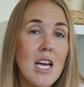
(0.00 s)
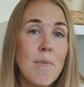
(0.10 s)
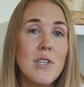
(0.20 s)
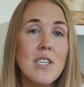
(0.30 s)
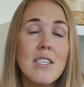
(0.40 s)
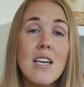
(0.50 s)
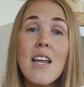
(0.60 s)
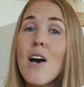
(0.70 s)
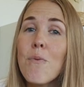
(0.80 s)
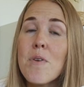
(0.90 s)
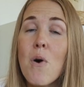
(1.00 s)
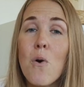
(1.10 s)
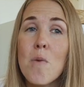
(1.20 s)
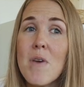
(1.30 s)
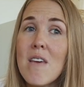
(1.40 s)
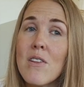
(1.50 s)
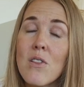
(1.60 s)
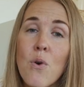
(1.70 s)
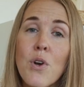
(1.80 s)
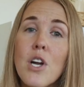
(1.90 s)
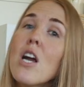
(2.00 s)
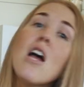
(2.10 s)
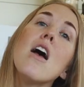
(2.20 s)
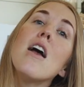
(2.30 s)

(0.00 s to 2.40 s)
diapers, it's gonna help them hold up even longer.